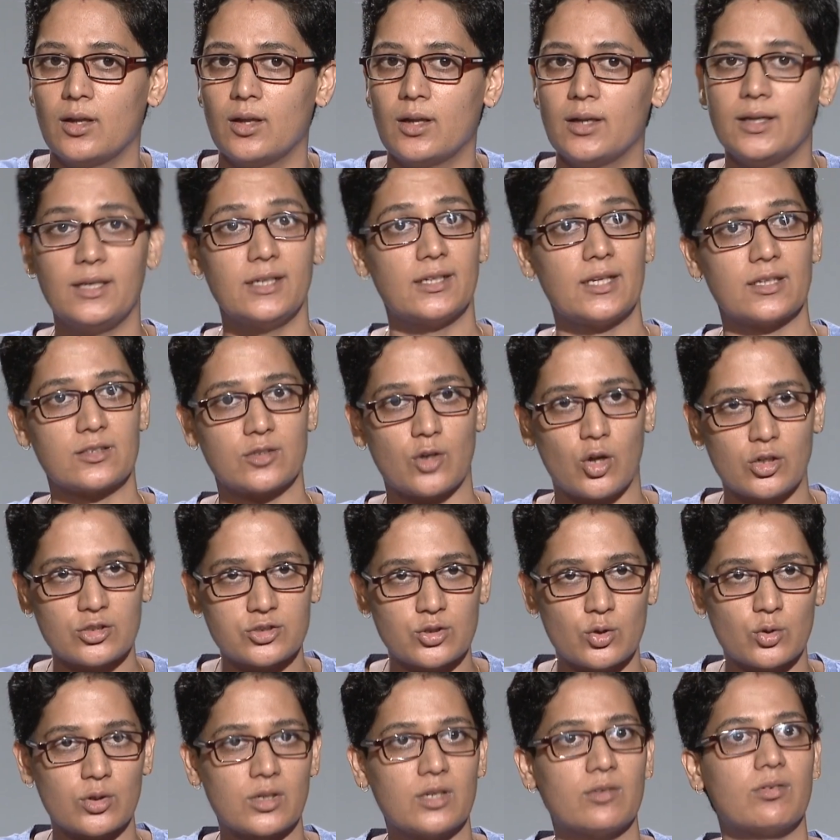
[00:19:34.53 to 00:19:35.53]
It has
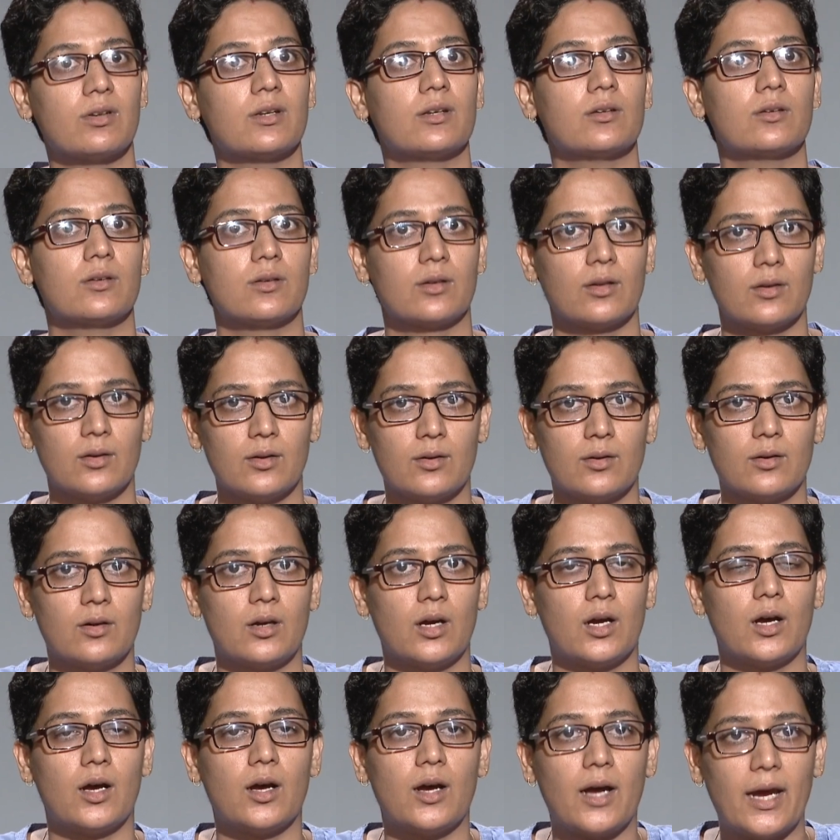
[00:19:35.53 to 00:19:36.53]
also given,
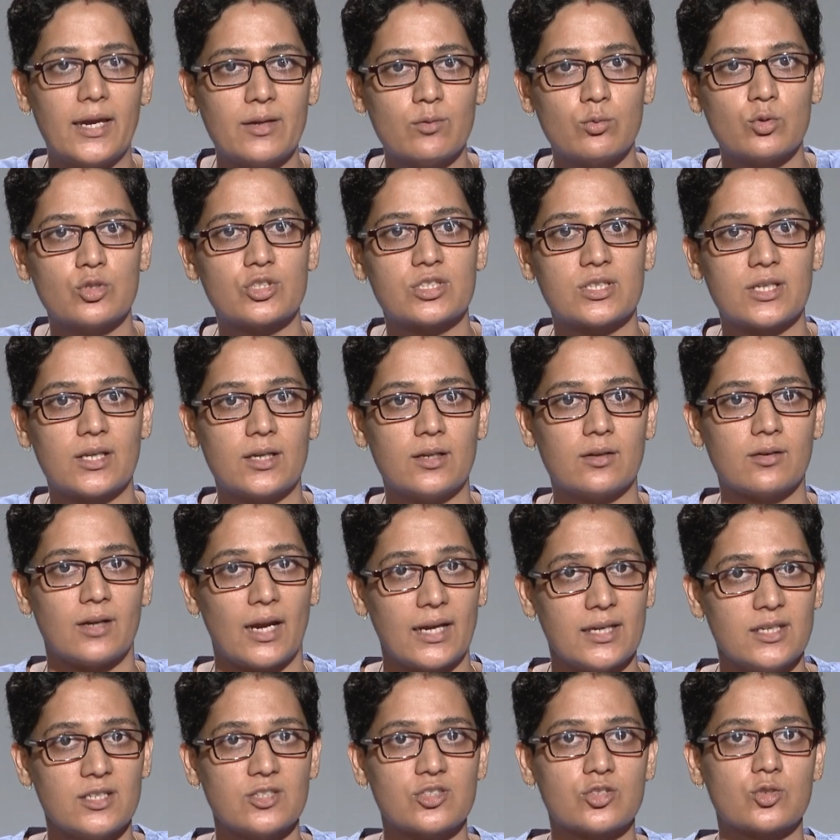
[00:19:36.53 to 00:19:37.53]
I would say,
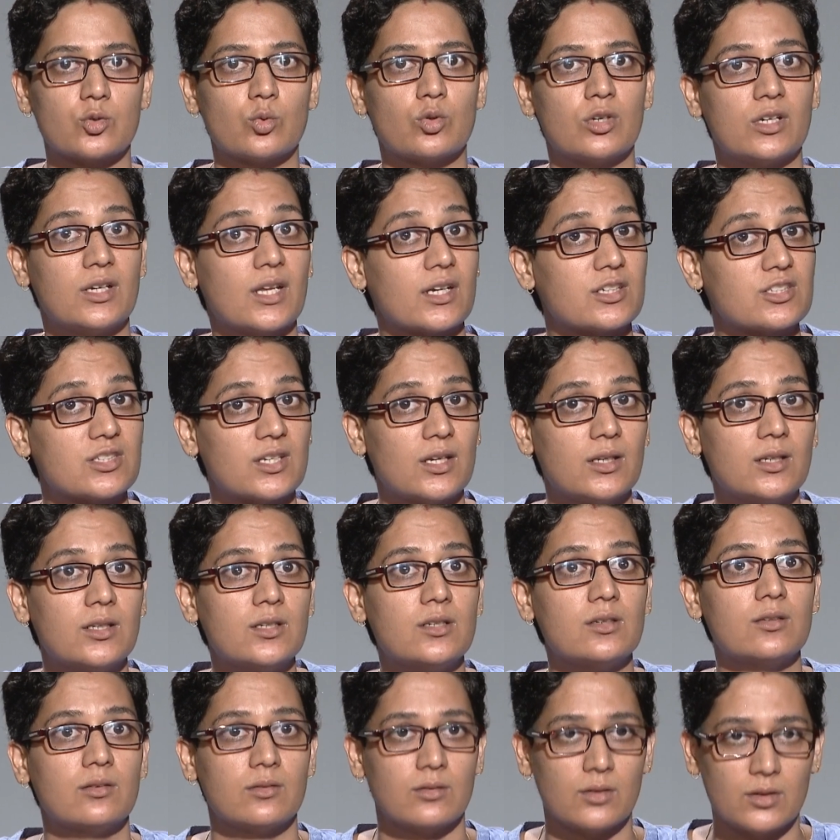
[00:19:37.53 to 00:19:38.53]
rise to reduction
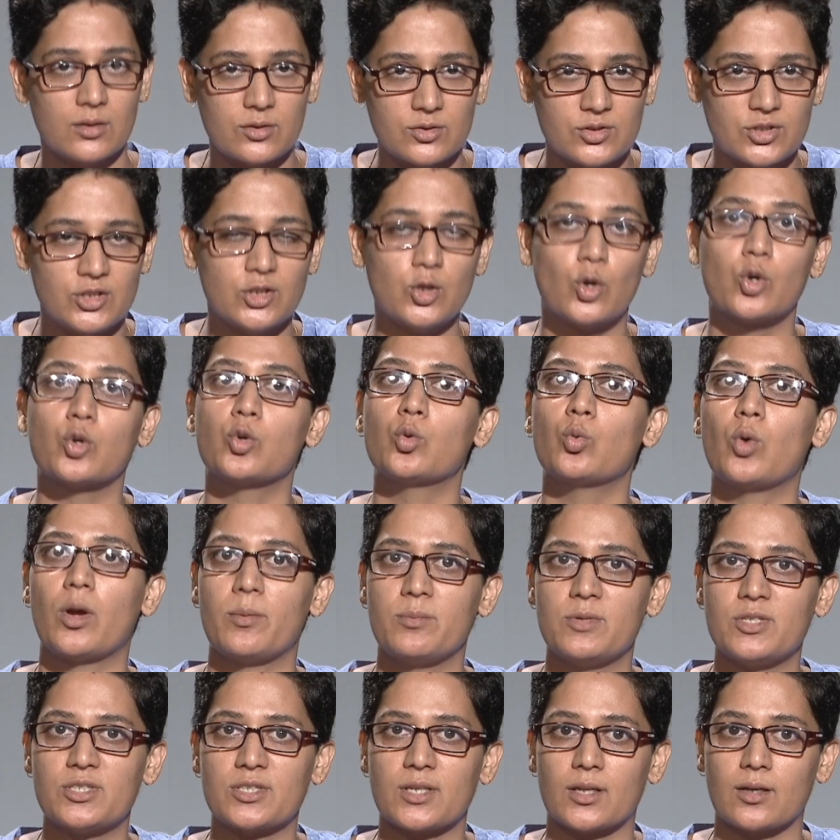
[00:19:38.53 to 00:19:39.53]
in CO2
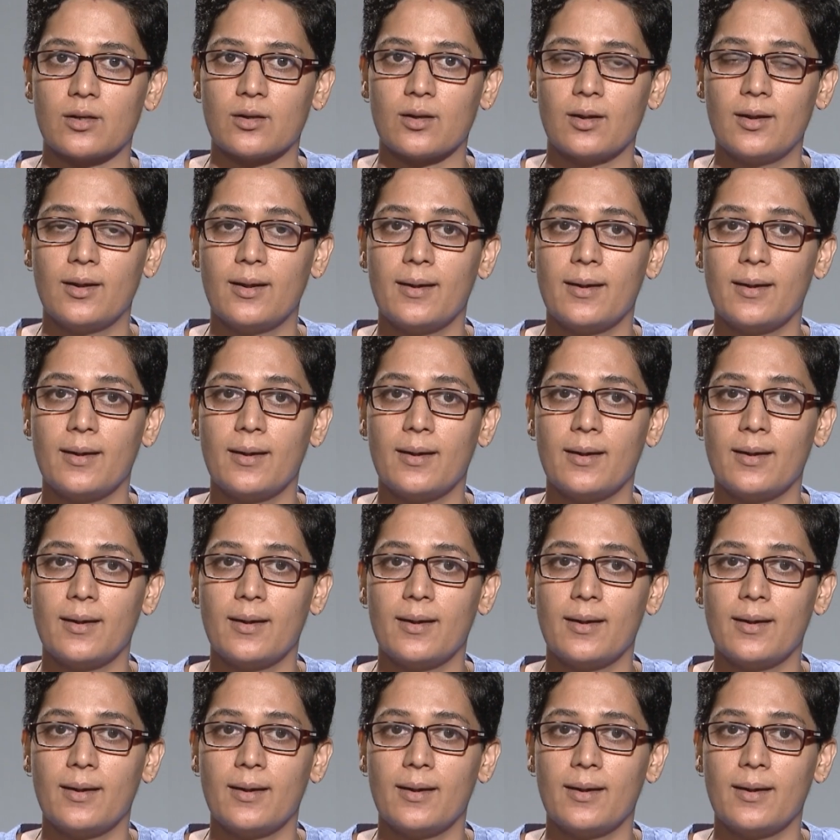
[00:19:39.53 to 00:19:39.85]
emission.